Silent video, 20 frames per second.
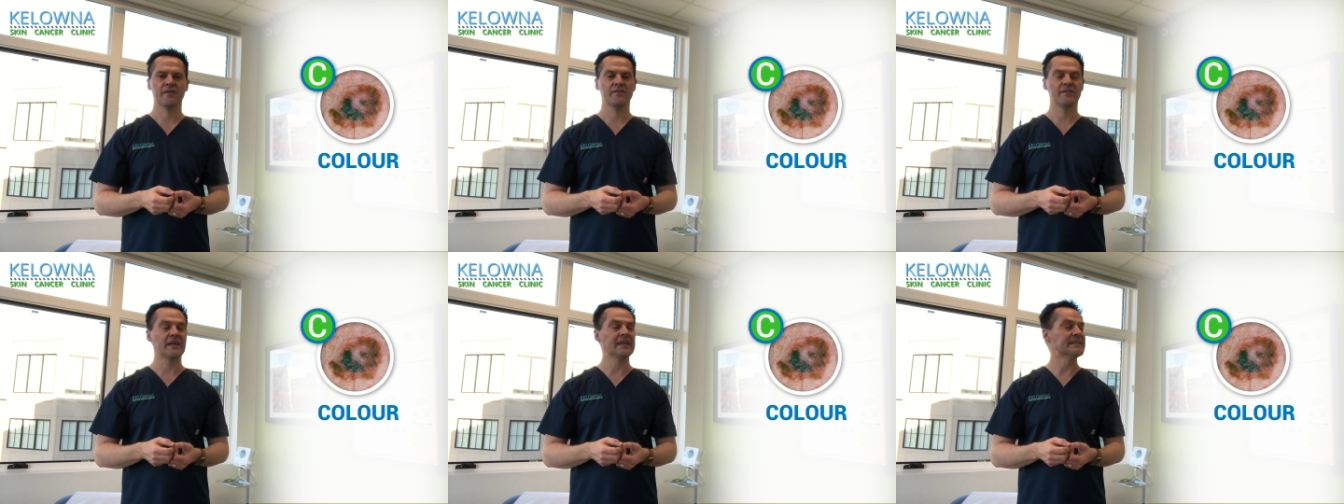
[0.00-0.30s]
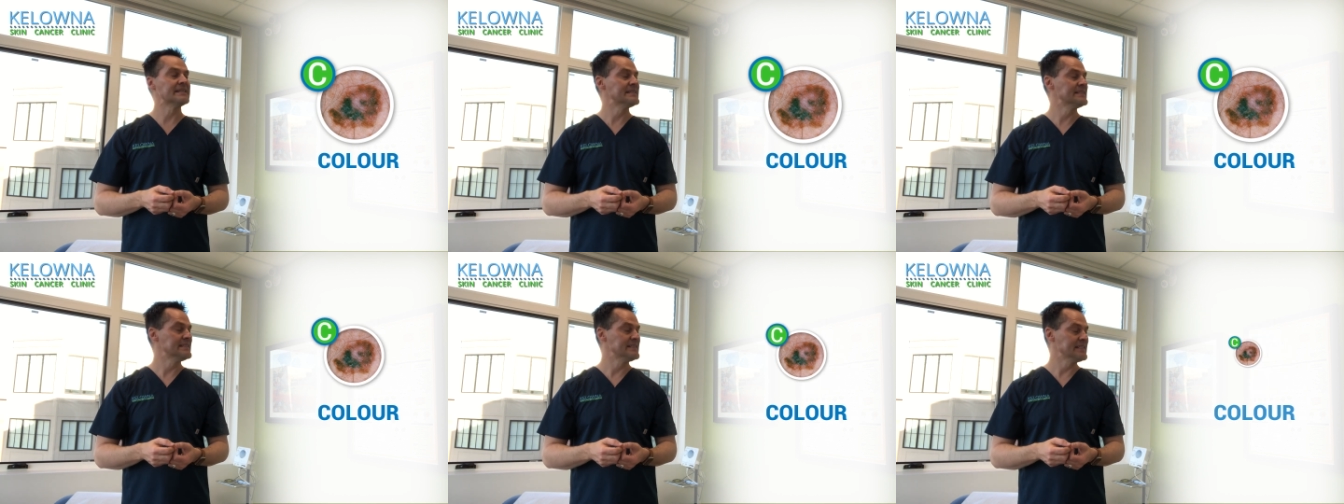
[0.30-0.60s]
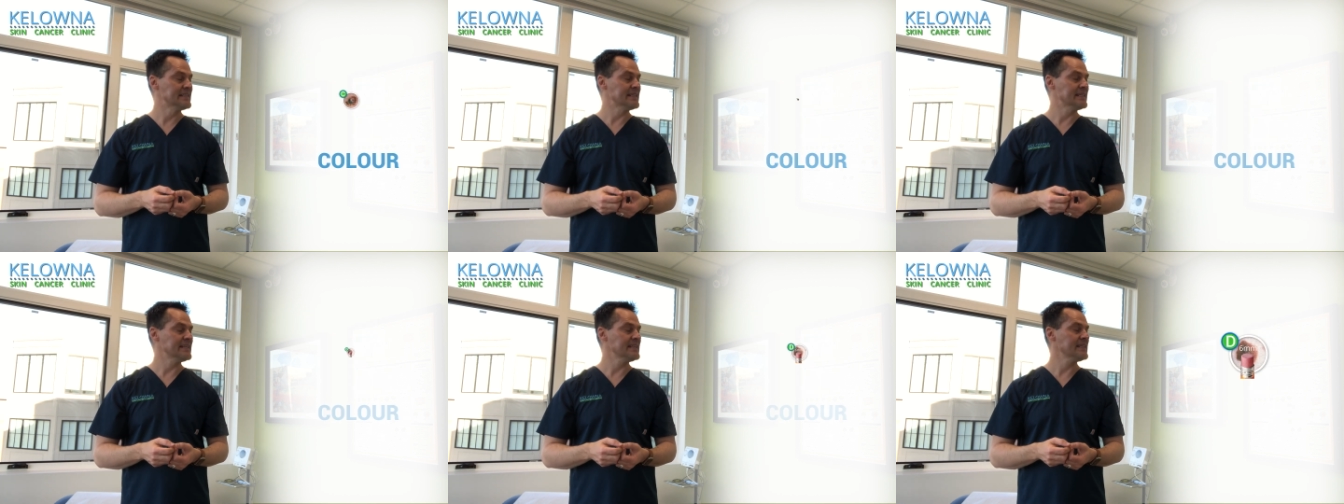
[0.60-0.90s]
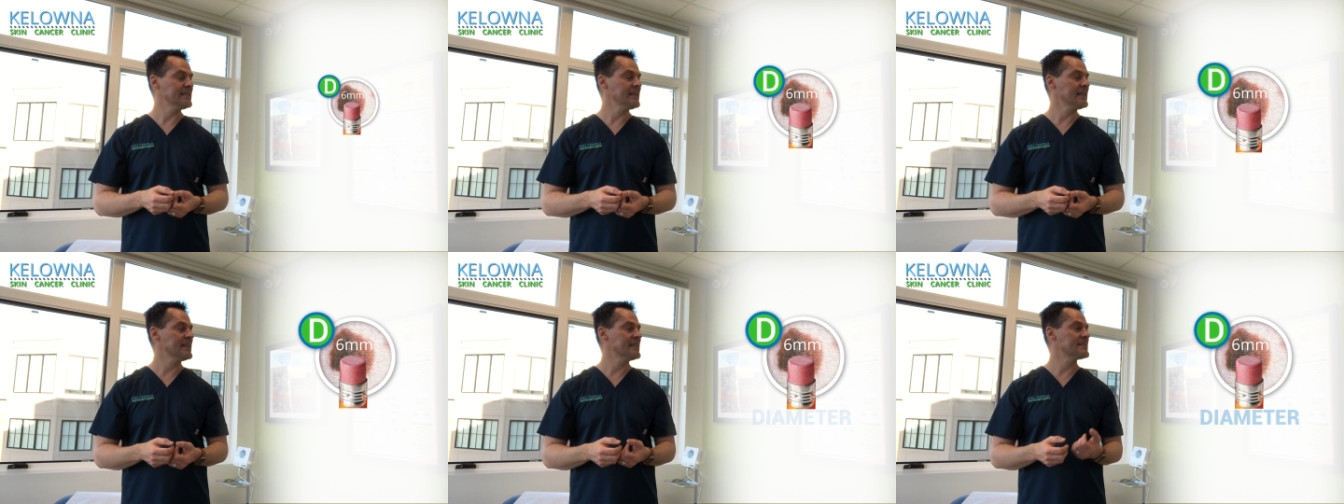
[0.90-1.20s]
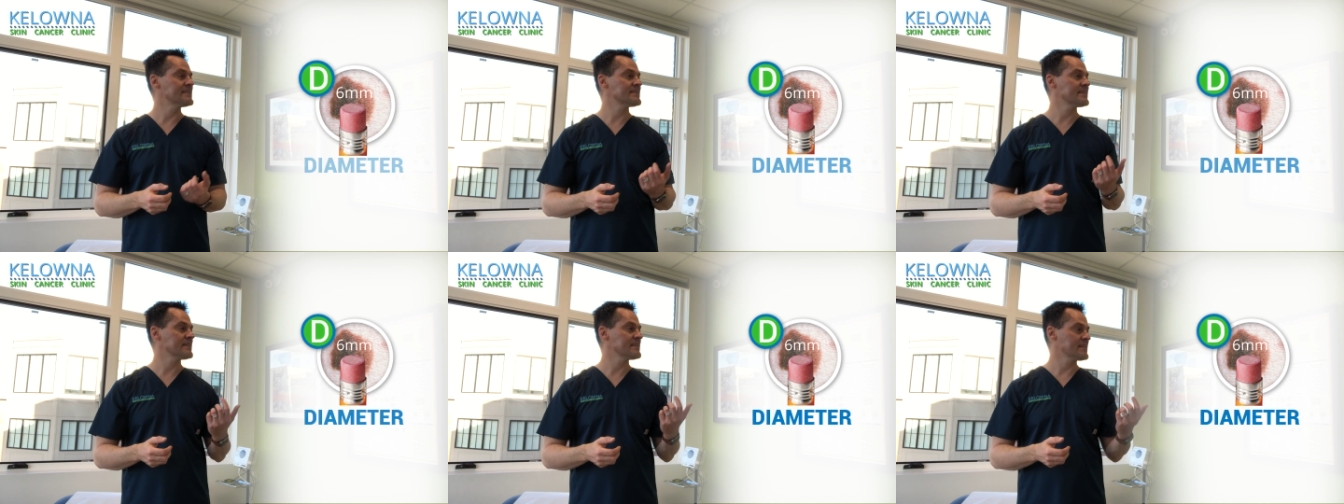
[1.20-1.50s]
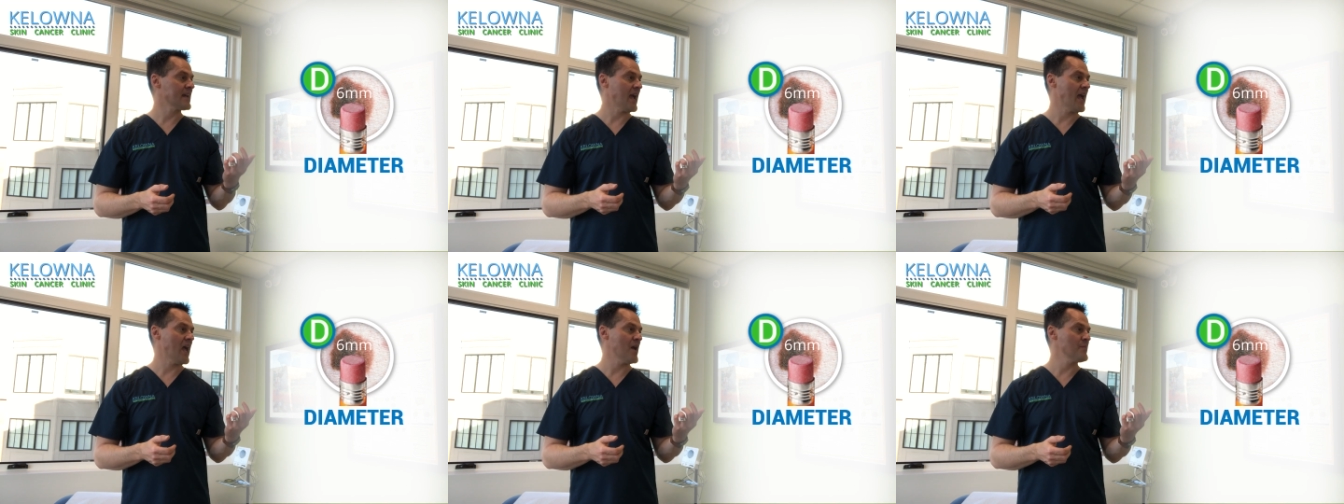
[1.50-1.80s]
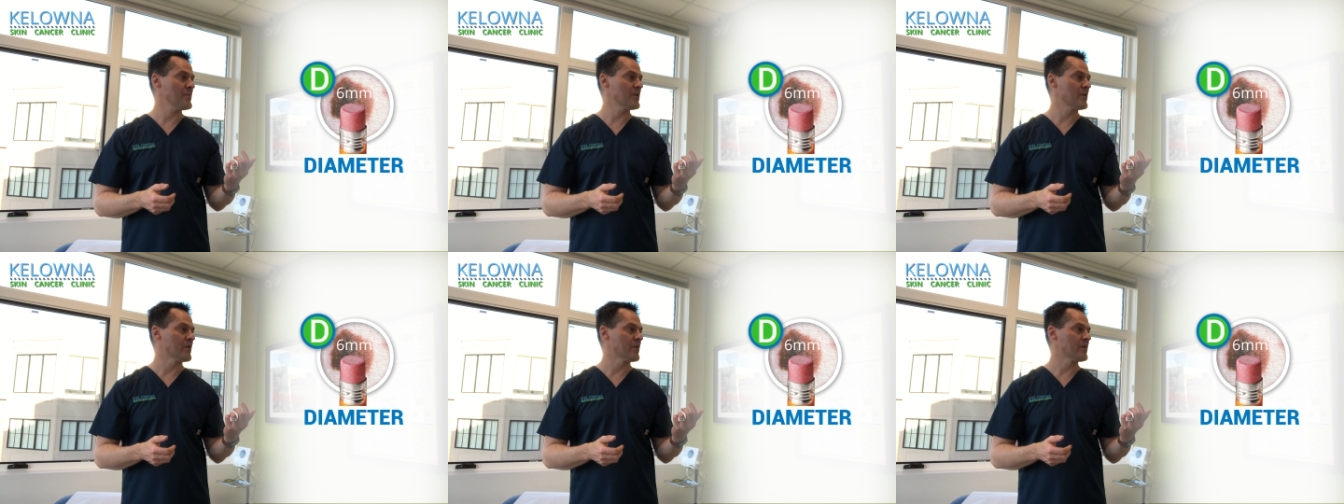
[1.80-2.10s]
Then D is the
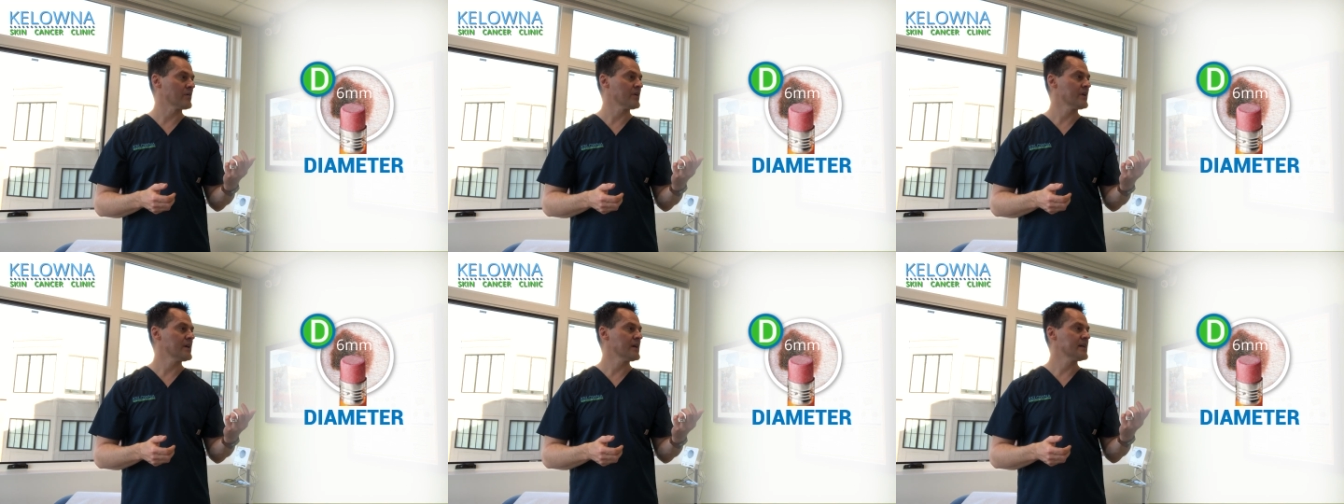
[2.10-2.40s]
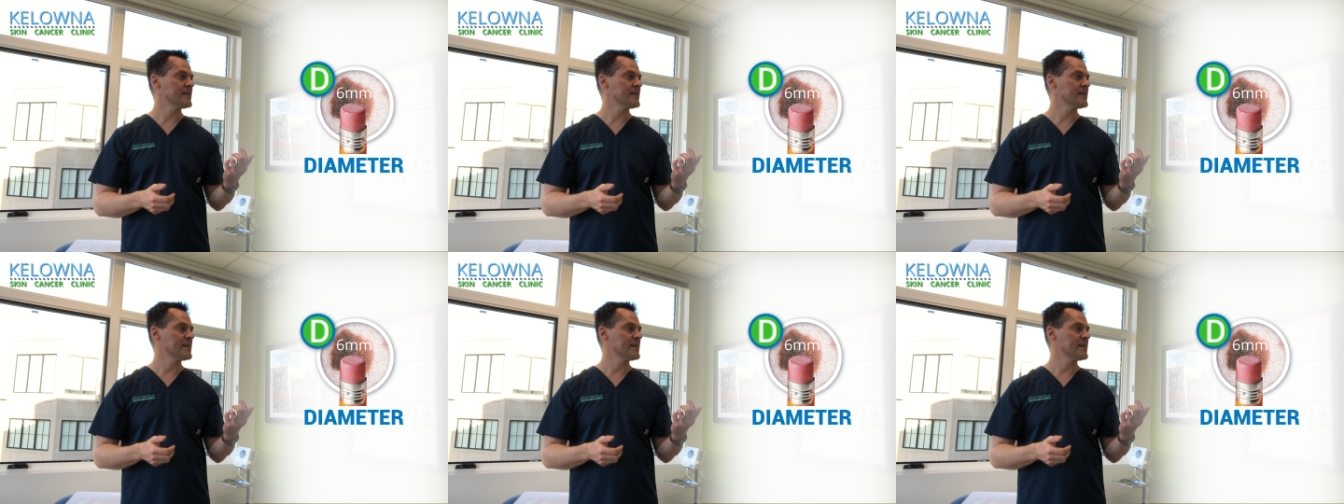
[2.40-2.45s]
diameter.